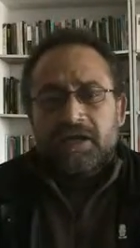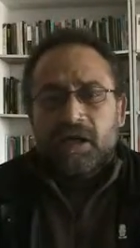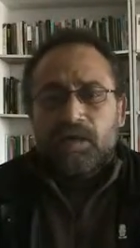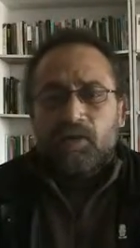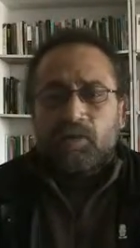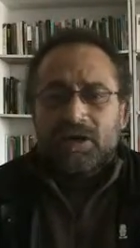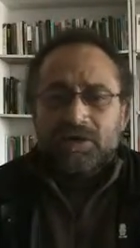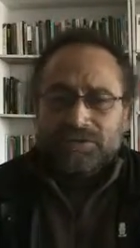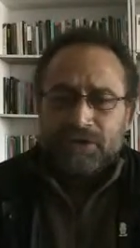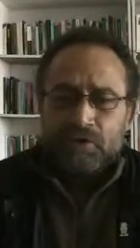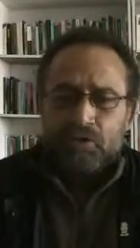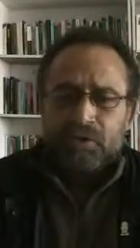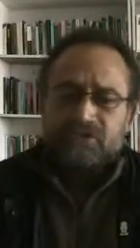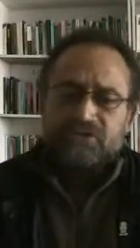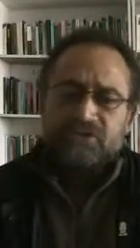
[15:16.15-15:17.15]
Now, one of the
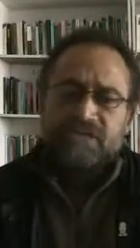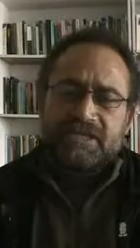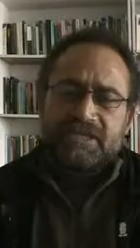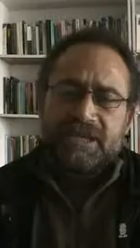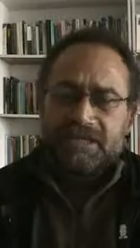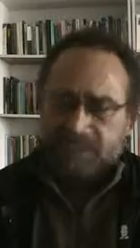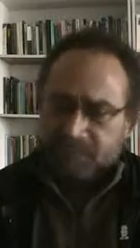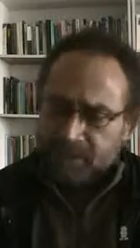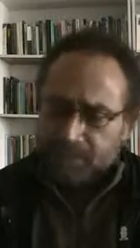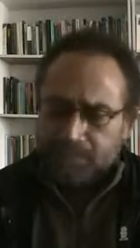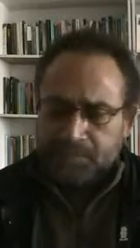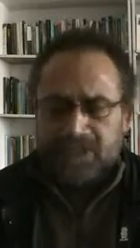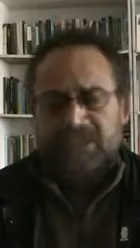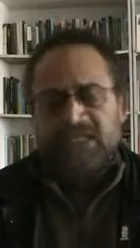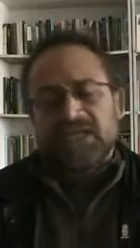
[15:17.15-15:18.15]
questions that has been
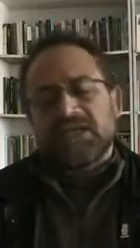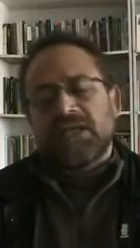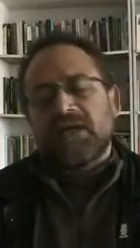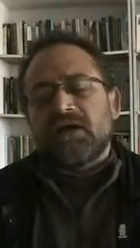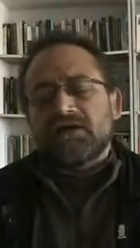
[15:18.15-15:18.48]
puzzling